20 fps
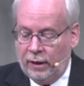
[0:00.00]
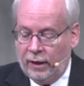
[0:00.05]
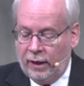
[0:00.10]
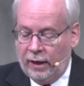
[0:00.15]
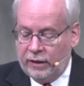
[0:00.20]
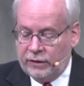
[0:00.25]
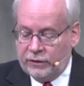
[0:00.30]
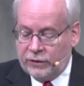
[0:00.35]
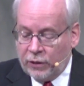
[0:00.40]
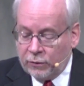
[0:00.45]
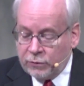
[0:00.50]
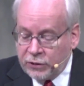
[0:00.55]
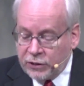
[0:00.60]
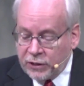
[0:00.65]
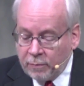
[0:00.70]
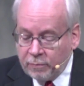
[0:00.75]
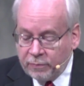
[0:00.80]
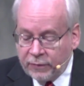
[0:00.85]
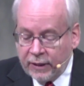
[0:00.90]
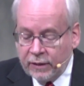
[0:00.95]
as though
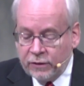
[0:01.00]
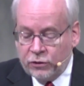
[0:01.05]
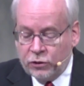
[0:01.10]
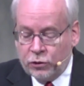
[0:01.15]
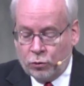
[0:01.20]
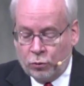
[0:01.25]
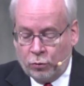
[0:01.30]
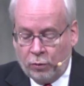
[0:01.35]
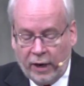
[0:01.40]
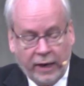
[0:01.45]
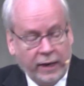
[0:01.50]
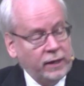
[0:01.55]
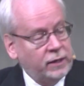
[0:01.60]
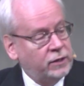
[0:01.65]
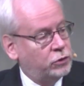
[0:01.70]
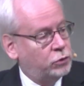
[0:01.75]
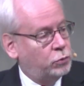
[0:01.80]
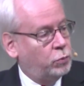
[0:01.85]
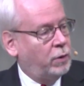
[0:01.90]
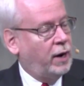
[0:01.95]
something
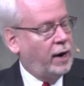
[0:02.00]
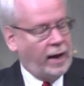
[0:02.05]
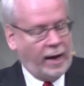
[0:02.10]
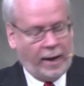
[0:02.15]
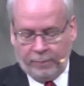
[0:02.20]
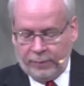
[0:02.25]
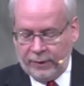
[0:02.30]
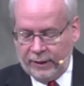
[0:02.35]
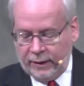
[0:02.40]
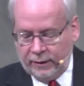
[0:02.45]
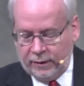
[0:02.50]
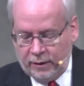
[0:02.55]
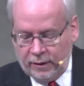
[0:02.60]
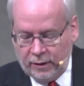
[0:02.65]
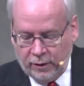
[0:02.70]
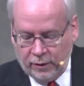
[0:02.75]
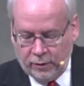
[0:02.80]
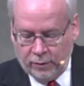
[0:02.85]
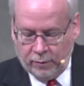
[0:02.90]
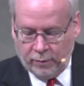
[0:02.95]
strange were happening to you.